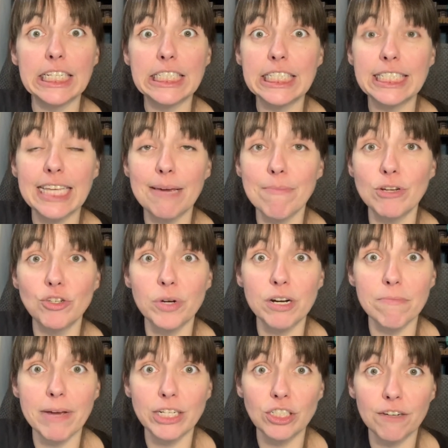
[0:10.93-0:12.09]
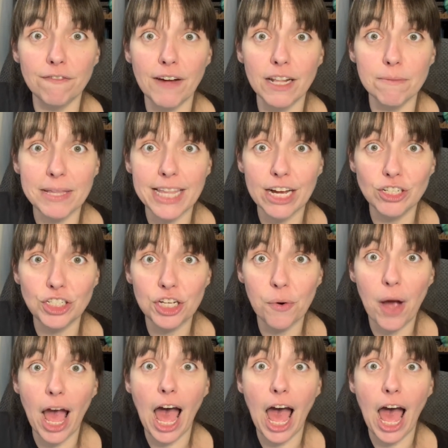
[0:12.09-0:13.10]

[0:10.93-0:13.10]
It's the same on Twitter. Make sure to follow me there too.